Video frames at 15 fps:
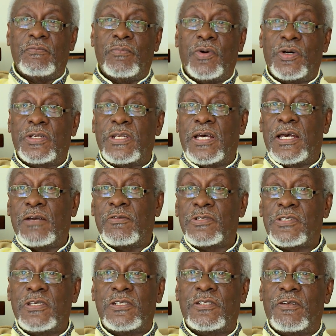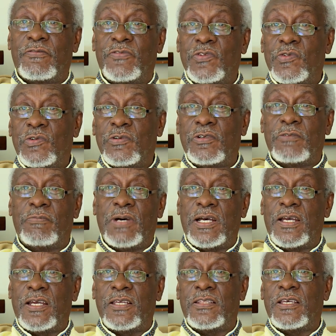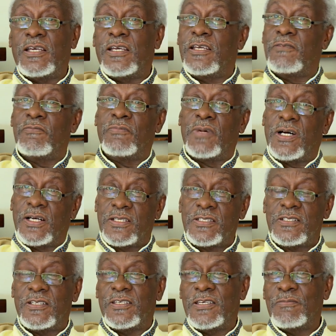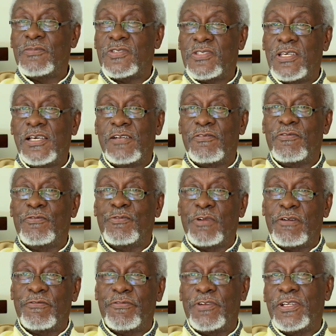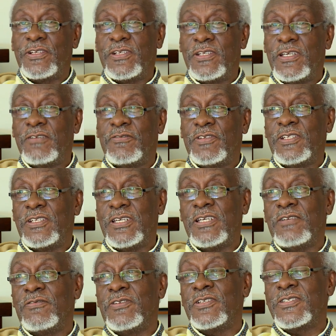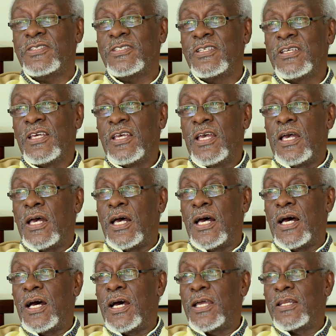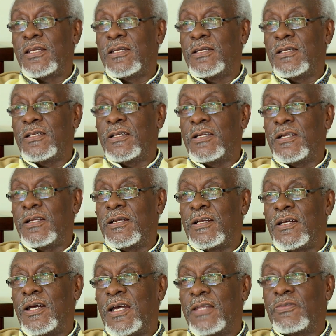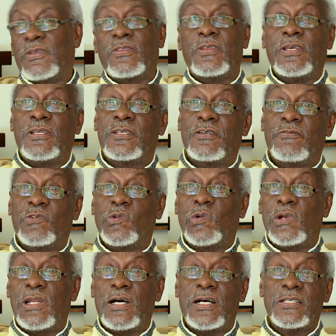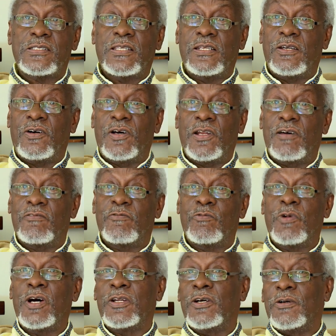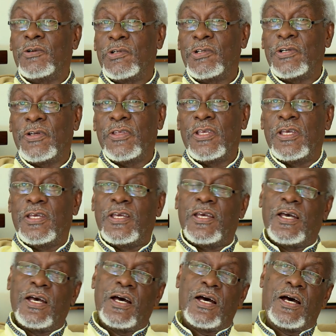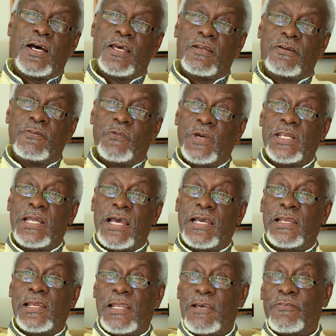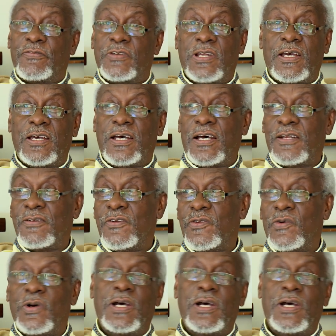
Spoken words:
but I was interviewed by the headmaster himself, Reverend David Davis. And I think the interview lasted all of 1 hour. And when I left, I had no